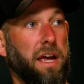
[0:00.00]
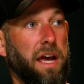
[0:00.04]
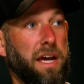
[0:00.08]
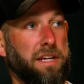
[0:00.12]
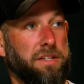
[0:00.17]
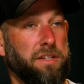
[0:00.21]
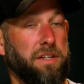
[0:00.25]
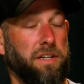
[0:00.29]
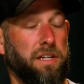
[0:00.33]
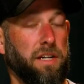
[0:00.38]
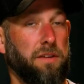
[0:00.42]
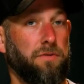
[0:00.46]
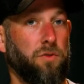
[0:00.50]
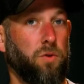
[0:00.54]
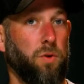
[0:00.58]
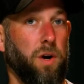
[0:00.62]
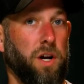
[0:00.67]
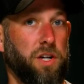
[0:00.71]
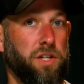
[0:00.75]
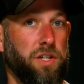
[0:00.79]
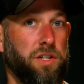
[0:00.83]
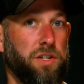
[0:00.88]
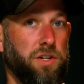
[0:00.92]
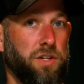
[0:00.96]
asking enough
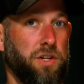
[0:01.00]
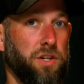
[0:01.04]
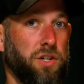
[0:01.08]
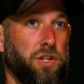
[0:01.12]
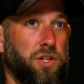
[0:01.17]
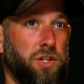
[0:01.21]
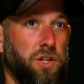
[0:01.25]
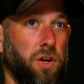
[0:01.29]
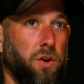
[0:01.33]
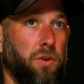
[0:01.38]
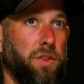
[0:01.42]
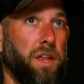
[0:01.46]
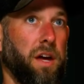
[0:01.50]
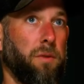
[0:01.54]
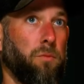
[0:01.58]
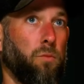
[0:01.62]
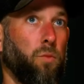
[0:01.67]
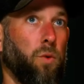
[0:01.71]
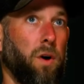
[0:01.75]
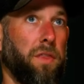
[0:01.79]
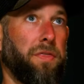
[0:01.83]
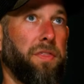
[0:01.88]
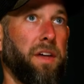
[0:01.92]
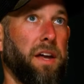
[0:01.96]
questions to show
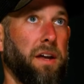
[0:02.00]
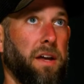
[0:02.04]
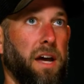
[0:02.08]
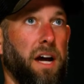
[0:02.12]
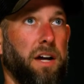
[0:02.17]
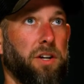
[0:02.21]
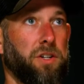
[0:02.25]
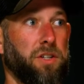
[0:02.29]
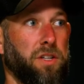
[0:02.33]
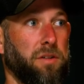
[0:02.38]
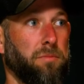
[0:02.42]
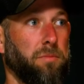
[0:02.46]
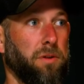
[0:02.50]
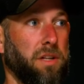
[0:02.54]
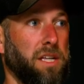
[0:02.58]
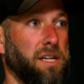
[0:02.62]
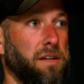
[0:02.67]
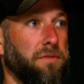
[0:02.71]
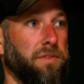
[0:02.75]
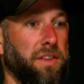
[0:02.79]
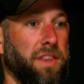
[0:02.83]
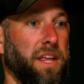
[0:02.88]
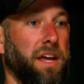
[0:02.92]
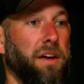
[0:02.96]
them what they actually
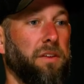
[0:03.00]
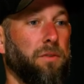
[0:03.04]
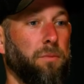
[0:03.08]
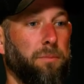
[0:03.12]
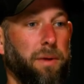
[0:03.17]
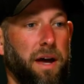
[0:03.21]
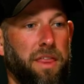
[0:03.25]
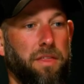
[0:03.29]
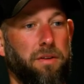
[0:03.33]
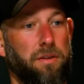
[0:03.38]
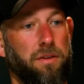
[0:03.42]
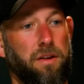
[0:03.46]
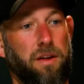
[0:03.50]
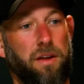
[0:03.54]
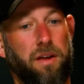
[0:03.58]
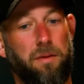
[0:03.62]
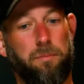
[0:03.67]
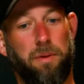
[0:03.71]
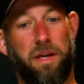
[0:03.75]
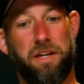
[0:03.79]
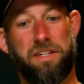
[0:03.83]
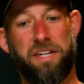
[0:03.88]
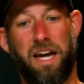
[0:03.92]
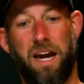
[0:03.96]
believe, and they, by
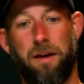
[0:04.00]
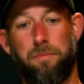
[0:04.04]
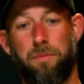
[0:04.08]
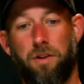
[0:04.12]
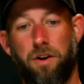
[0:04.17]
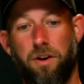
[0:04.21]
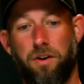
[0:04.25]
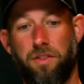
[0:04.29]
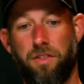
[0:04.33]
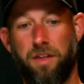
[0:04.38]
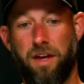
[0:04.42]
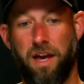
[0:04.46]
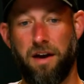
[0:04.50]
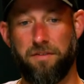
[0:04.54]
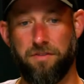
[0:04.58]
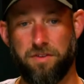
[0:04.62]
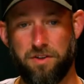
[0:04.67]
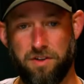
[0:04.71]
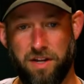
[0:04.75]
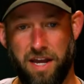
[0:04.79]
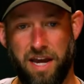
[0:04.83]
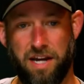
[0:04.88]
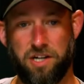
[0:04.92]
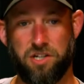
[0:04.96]
by the time they they
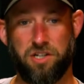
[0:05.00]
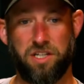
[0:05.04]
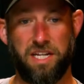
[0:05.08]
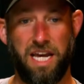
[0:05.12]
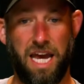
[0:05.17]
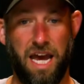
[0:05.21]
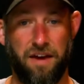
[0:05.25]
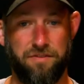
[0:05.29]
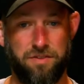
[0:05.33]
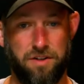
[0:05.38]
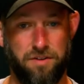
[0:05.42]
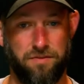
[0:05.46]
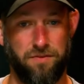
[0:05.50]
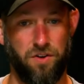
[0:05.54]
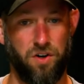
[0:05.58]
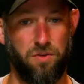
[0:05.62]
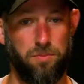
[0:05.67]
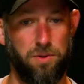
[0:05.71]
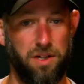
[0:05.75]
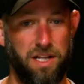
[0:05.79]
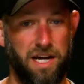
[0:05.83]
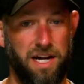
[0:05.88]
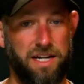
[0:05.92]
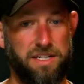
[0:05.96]
actually have to
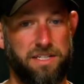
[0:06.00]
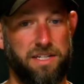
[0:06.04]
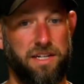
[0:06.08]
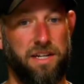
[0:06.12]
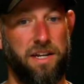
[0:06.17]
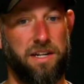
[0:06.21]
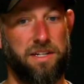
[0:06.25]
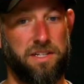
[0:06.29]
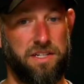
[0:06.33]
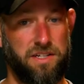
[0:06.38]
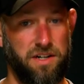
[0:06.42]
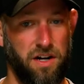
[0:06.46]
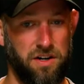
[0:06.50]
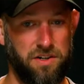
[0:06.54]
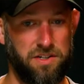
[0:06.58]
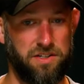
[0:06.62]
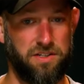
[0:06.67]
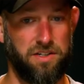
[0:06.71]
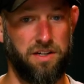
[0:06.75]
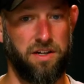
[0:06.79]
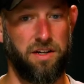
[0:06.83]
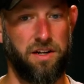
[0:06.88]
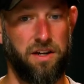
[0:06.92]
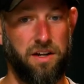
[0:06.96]
verbalize it, it starts
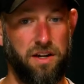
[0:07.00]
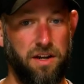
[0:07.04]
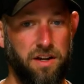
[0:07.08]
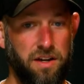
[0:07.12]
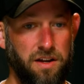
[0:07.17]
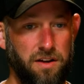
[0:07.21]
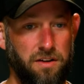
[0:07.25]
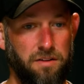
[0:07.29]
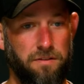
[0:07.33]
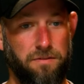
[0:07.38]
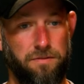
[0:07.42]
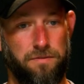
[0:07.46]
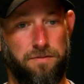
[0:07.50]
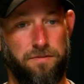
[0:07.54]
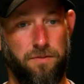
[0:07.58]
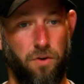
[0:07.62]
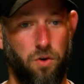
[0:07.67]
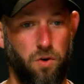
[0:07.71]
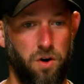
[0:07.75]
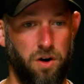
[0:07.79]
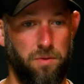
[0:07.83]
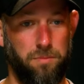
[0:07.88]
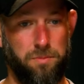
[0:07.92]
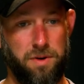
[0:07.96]
to
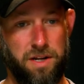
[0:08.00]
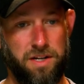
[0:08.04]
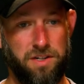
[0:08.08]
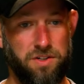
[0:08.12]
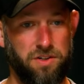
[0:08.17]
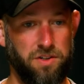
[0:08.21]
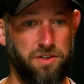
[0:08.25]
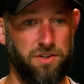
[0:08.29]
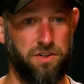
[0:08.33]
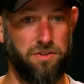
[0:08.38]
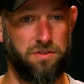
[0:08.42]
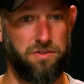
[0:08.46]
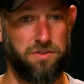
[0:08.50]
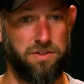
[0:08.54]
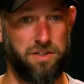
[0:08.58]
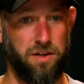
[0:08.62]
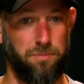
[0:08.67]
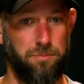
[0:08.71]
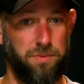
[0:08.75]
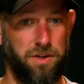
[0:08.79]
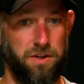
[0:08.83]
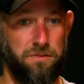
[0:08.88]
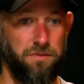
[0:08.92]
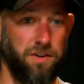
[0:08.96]
form into
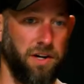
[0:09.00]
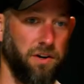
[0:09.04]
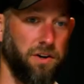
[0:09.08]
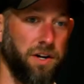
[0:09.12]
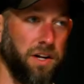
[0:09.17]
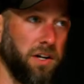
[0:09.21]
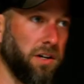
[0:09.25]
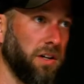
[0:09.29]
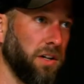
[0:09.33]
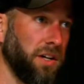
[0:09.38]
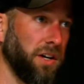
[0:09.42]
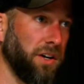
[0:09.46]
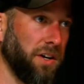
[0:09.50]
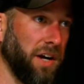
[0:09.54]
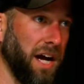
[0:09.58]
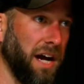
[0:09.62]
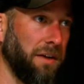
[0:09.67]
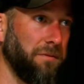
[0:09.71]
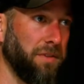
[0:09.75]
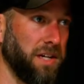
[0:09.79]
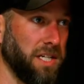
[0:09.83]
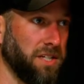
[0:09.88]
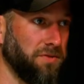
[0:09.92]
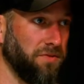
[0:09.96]
something very clear and
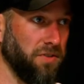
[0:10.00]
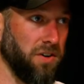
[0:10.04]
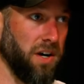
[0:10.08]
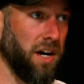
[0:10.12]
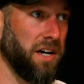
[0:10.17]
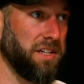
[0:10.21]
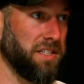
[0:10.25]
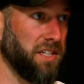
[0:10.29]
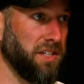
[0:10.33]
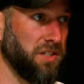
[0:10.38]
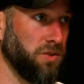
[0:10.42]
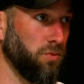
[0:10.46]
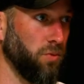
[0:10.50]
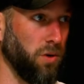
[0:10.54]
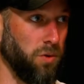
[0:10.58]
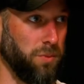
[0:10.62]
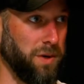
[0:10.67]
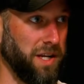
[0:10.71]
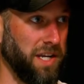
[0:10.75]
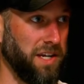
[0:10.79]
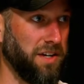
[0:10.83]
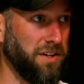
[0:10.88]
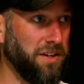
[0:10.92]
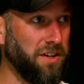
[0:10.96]
obvious for us as to what
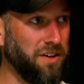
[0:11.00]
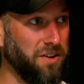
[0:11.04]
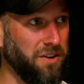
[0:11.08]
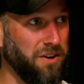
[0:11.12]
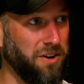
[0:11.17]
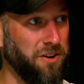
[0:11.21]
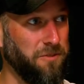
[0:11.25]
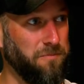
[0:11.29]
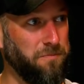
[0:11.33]
we need to do.